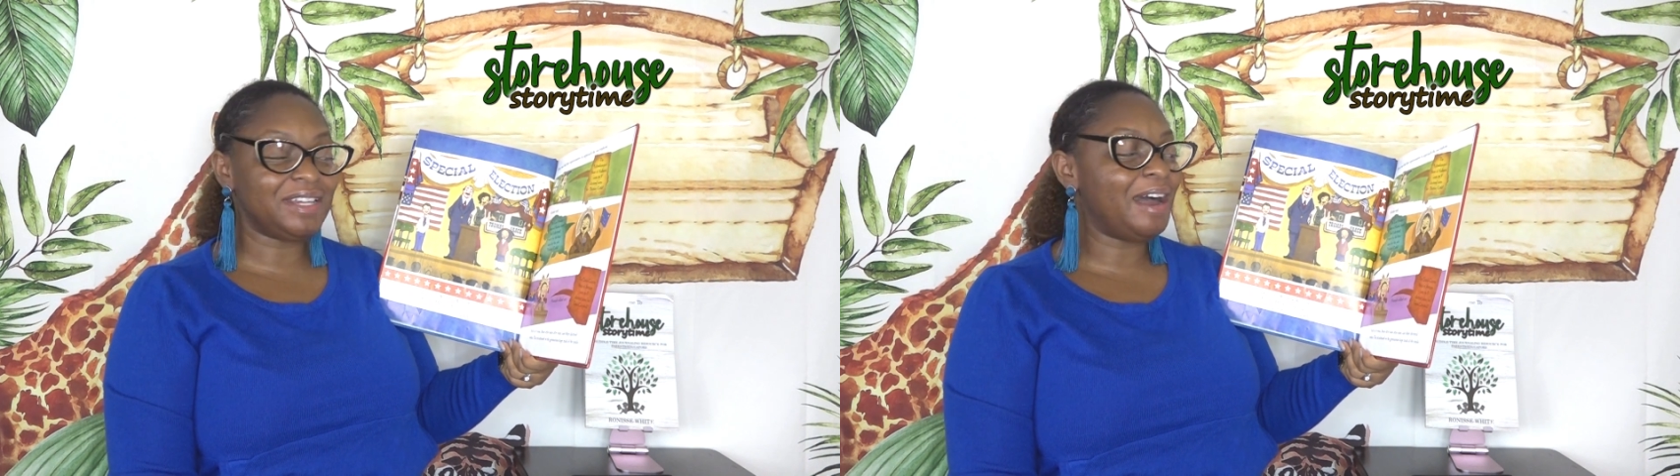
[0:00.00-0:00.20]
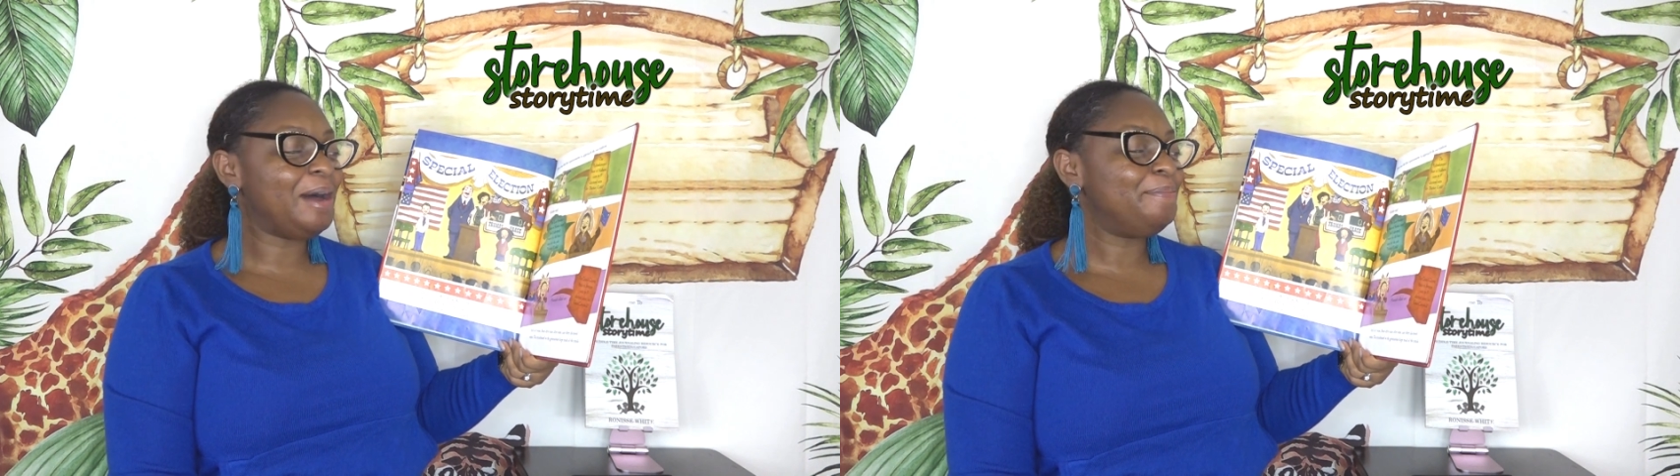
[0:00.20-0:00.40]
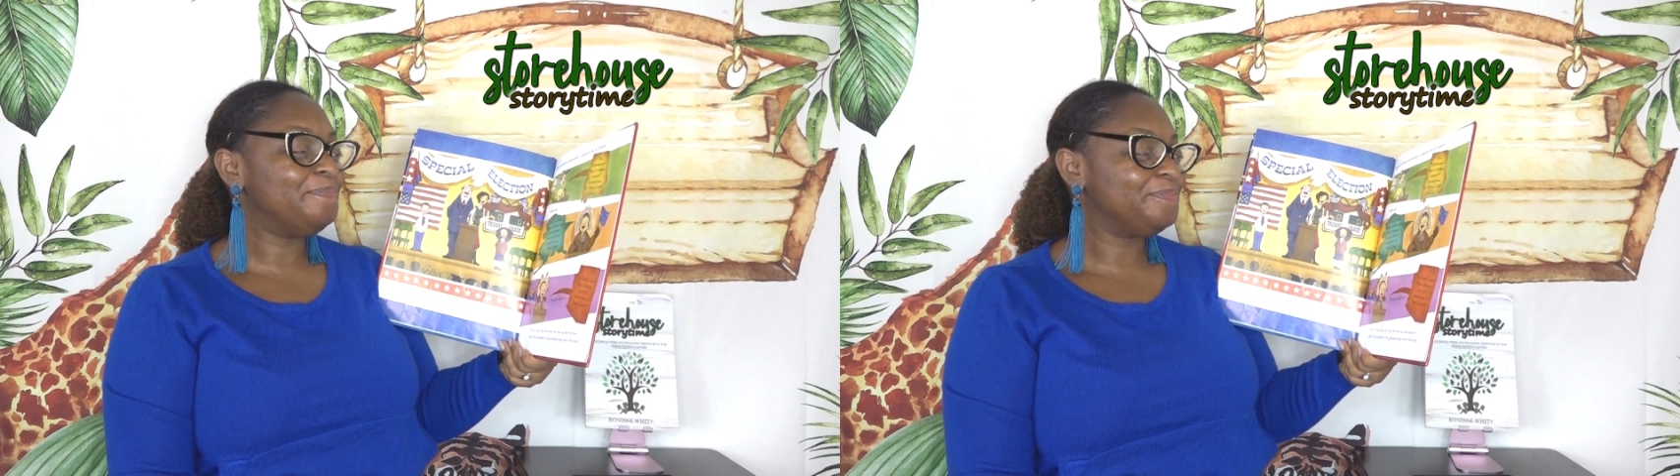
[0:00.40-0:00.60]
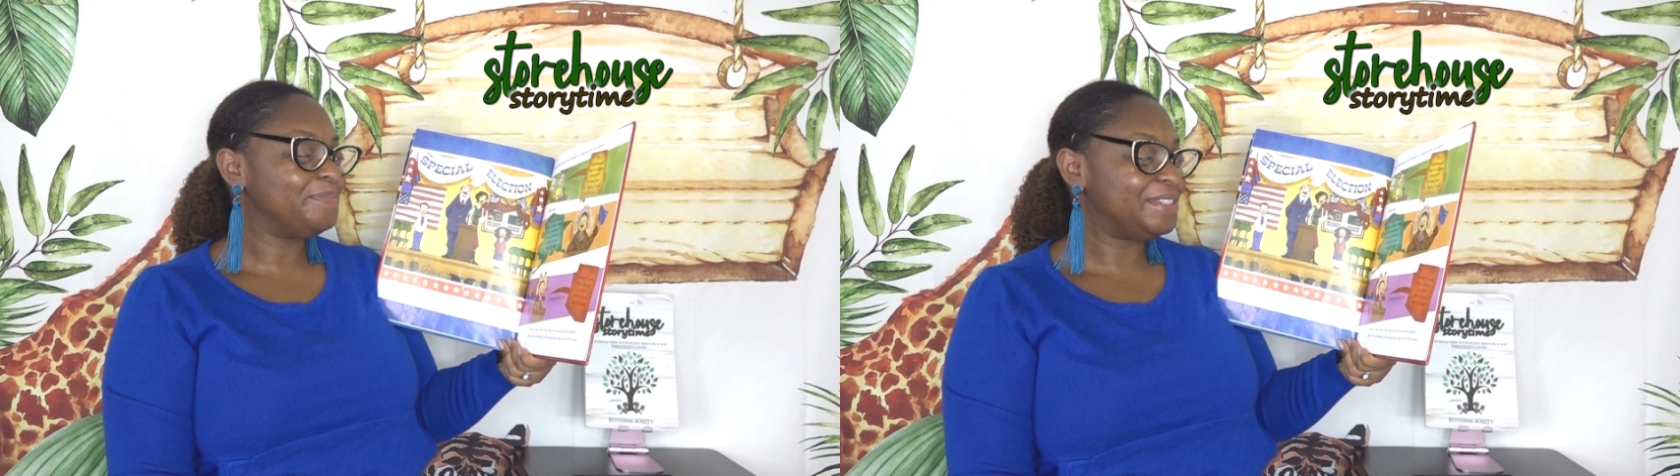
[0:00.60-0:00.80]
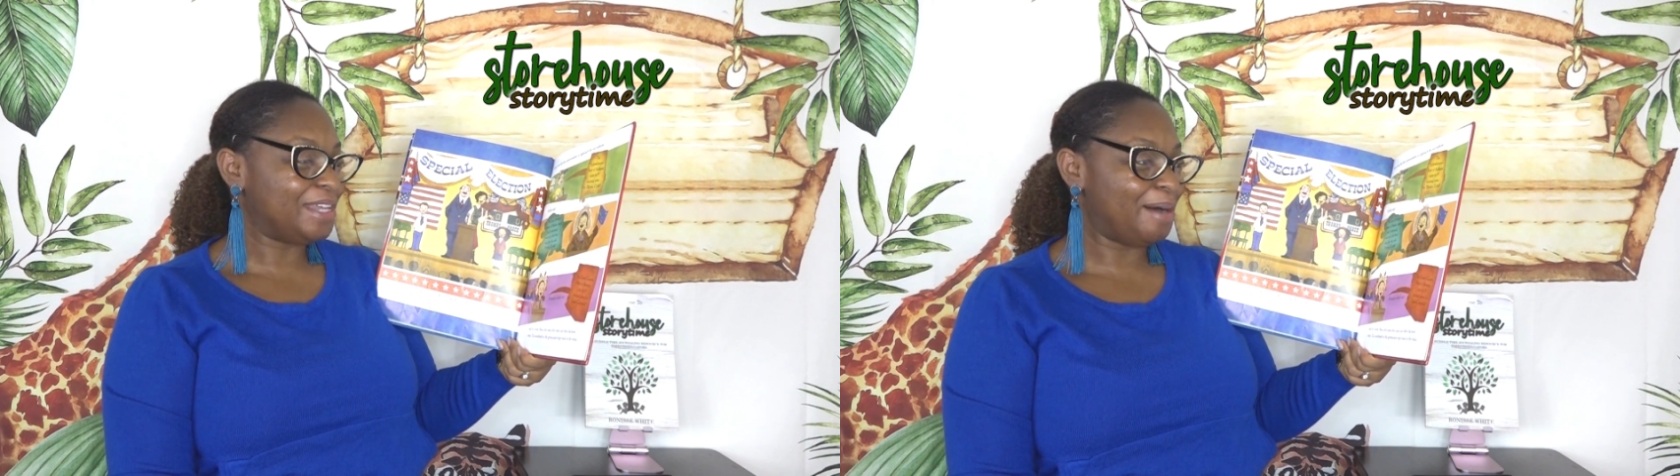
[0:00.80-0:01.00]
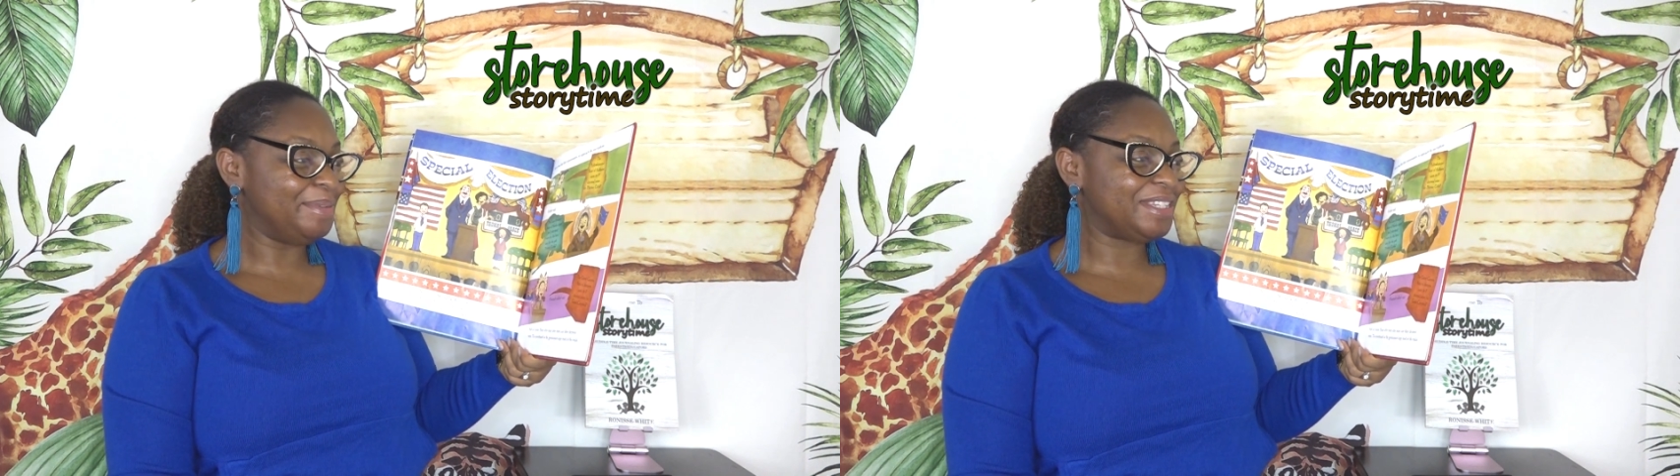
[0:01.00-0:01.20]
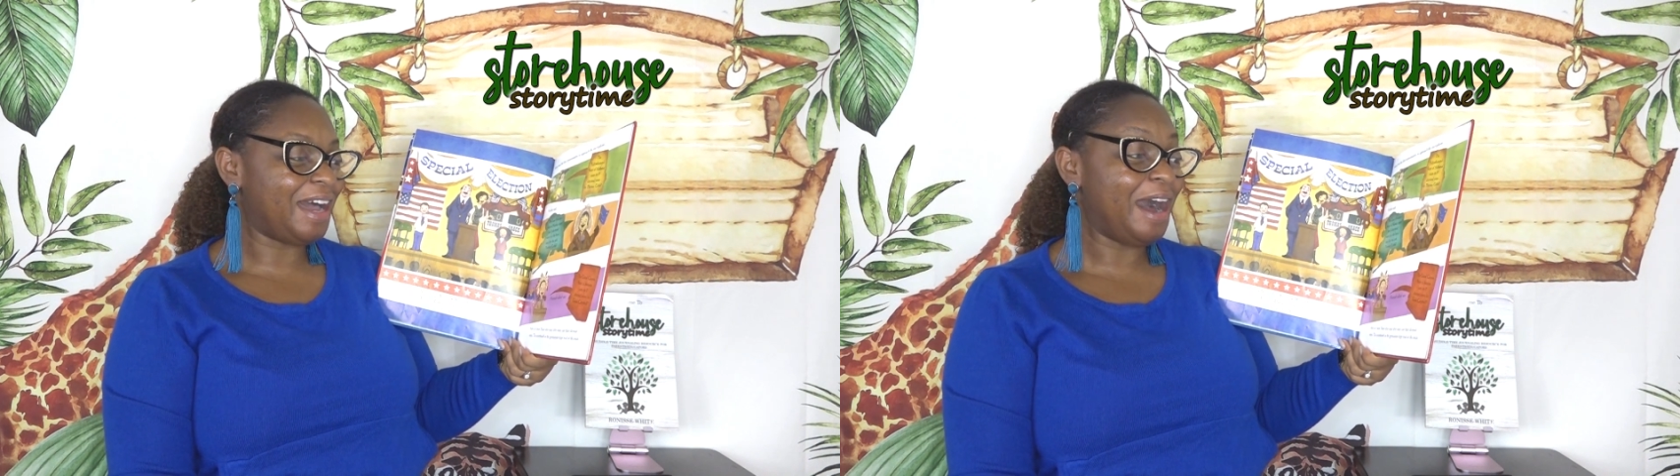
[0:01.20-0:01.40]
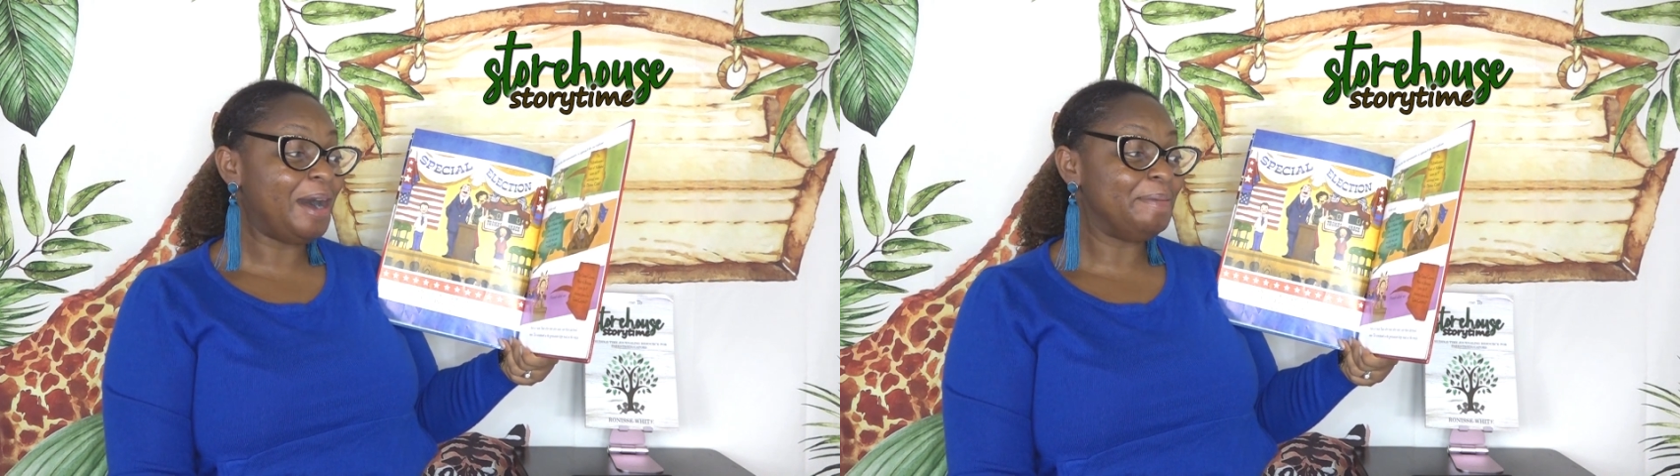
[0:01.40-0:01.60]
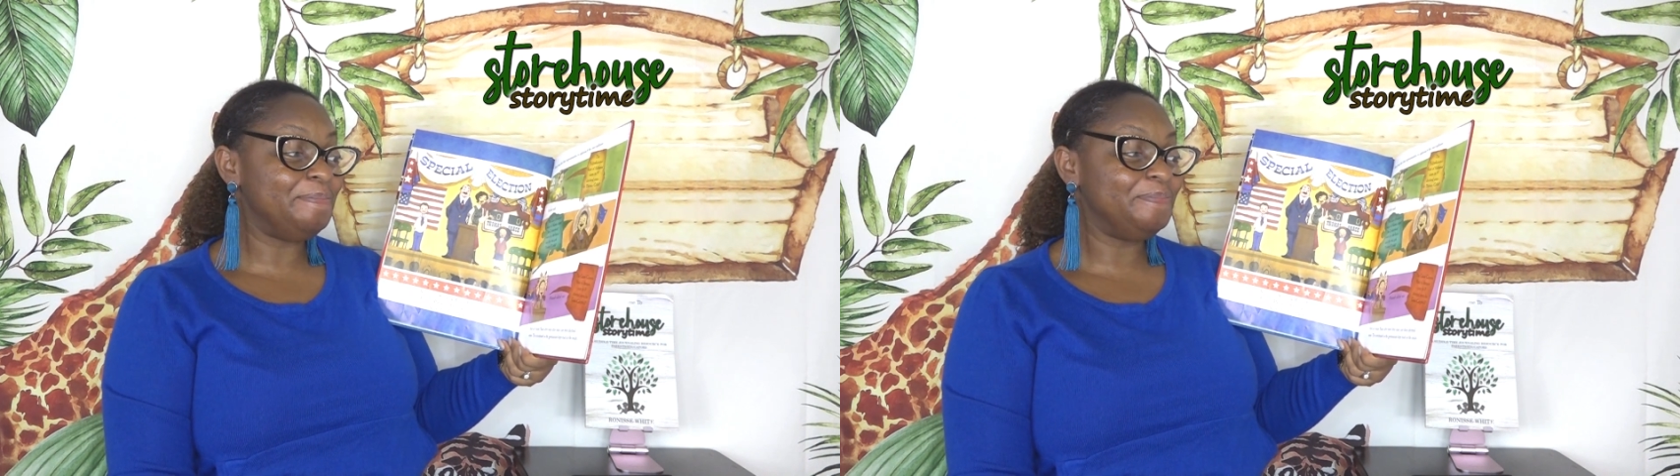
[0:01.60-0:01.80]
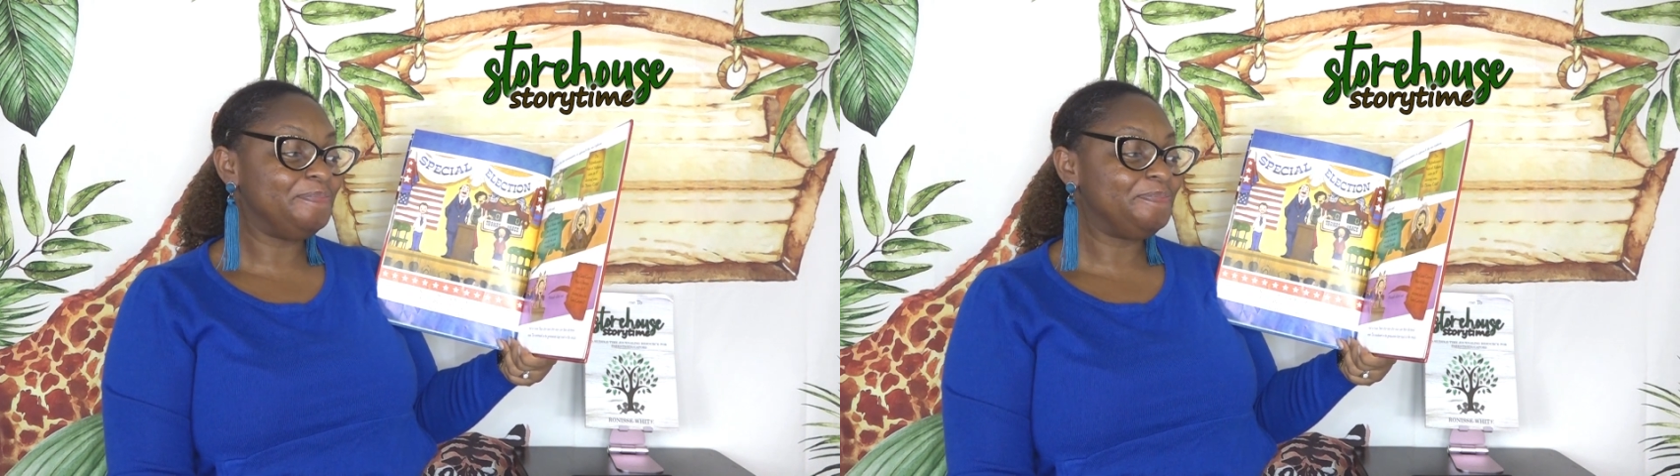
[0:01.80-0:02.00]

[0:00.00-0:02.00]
job, Thomas Cobb."